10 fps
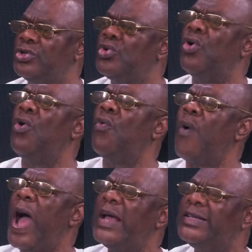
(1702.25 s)
So
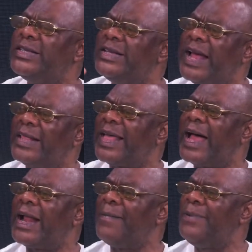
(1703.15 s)
why is it that
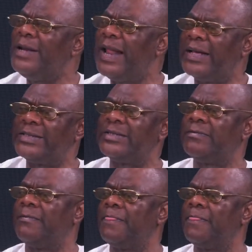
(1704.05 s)
Arab leaders,